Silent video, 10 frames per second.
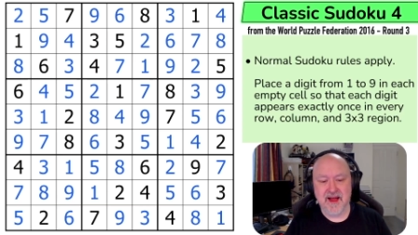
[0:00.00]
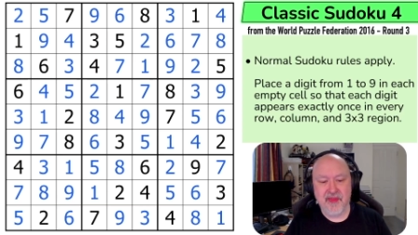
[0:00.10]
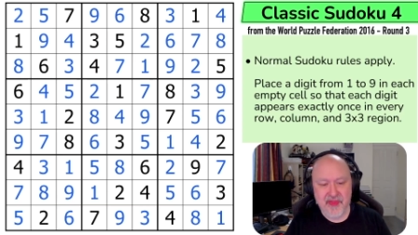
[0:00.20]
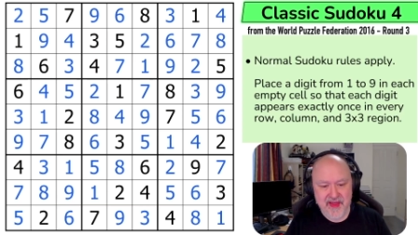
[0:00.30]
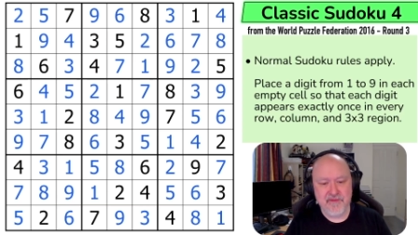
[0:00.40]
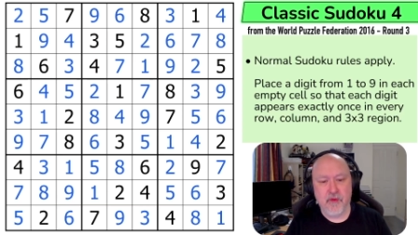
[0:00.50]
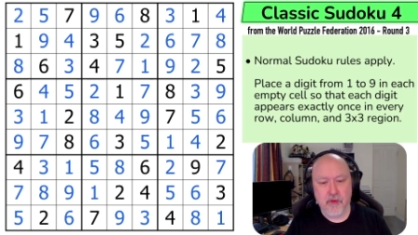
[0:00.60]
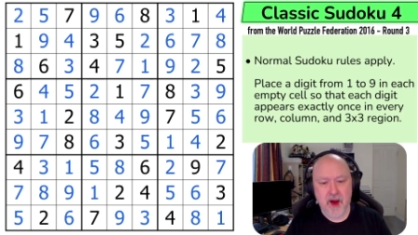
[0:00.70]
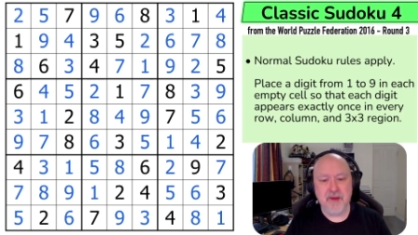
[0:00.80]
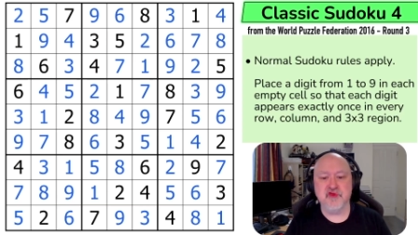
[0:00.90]
and
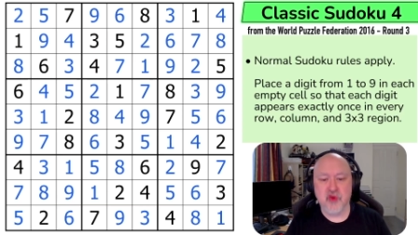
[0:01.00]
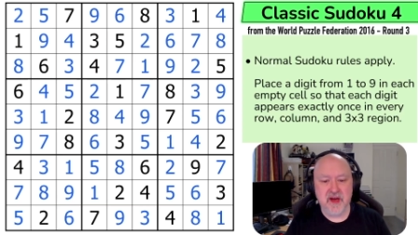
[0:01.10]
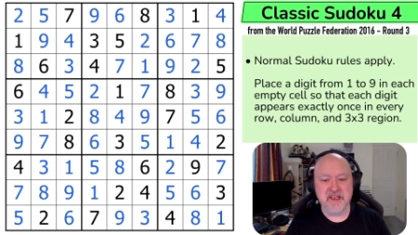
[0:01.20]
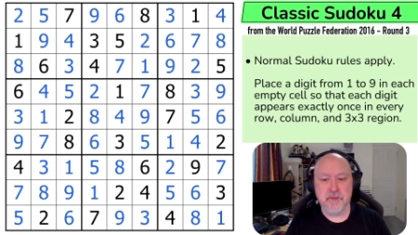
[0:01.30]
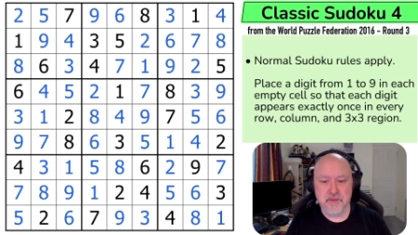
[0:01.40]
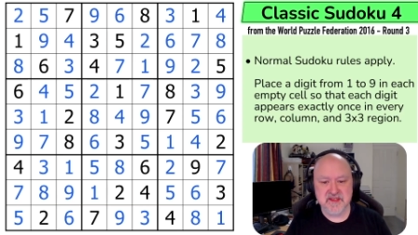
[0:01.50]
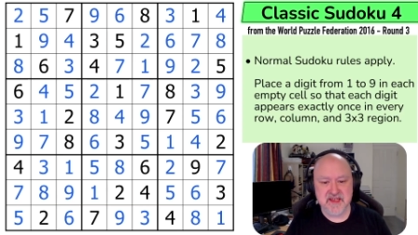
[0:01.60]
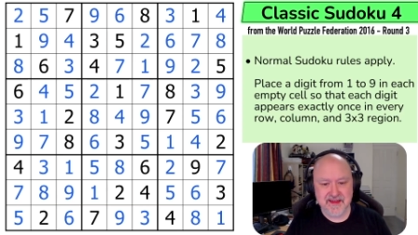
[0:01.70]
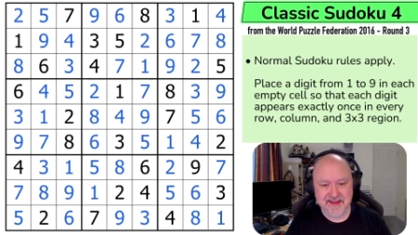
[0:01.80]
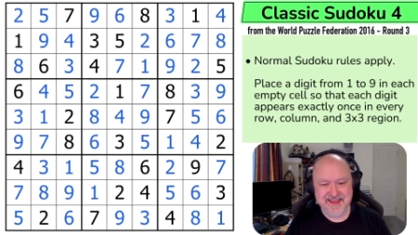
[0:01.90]
therefore I'm trying to
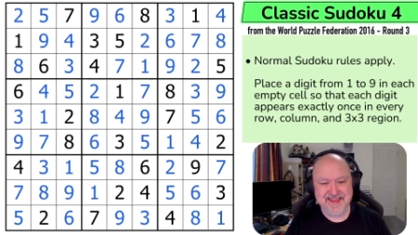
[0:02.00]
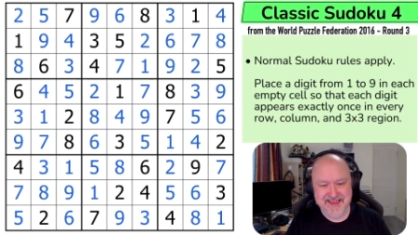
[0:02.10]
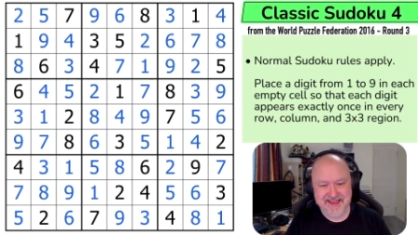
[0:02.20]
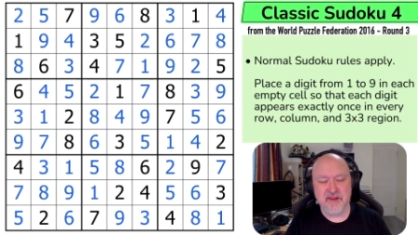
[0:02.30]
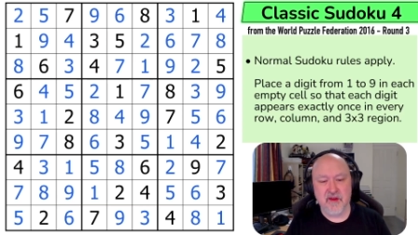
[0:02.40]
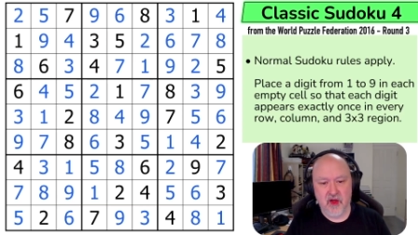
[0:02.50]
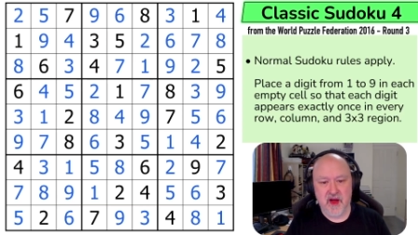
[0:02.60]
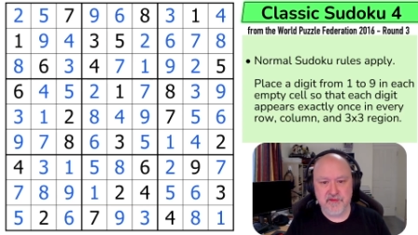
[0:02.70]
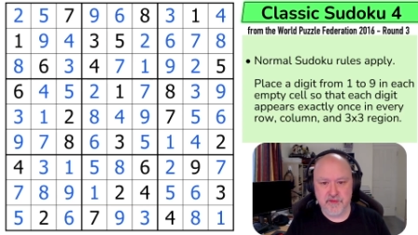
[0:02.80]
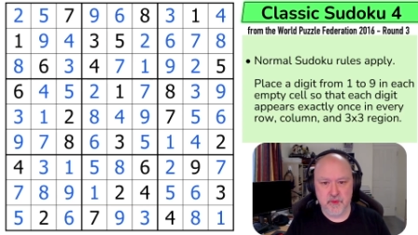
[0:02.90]
present these in the
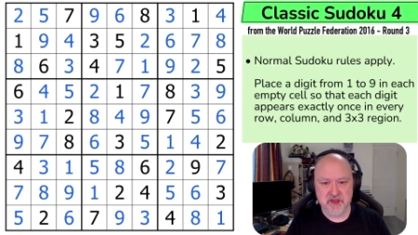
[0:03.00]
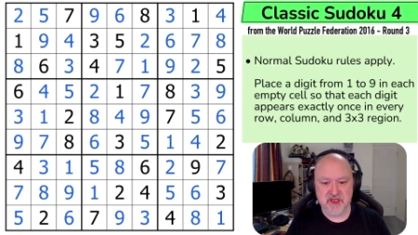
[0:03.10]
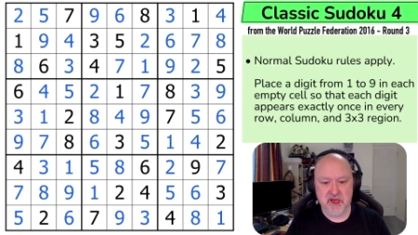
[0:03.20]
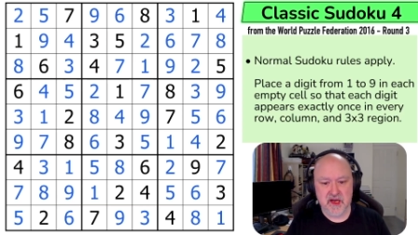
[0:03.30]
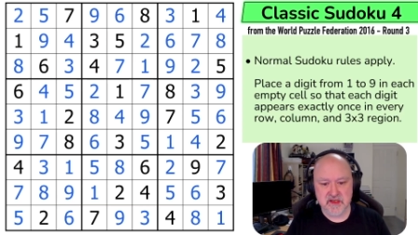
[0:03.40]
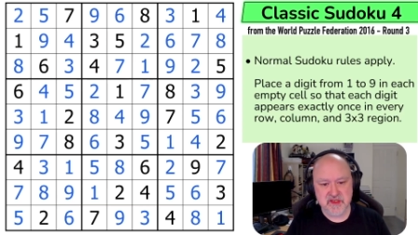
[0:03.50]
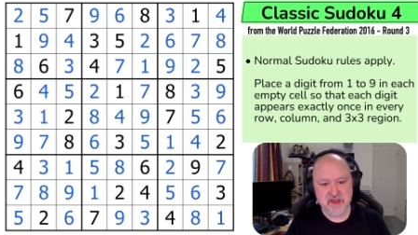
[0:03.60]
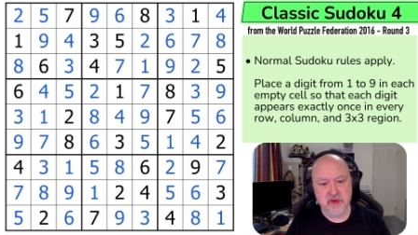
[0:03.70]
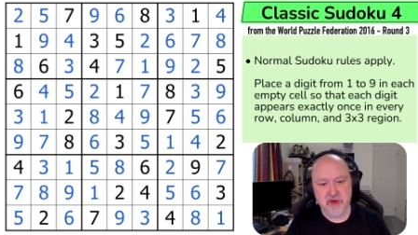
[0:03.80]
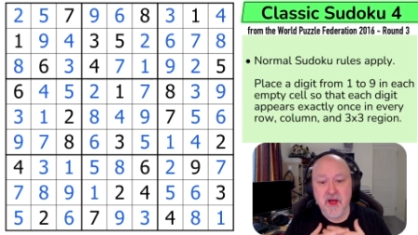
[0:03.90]
light from which they're
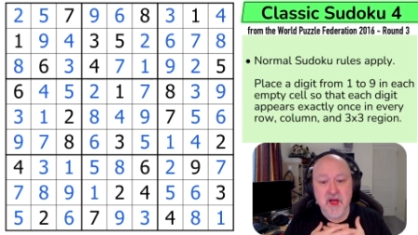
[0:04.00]
understood.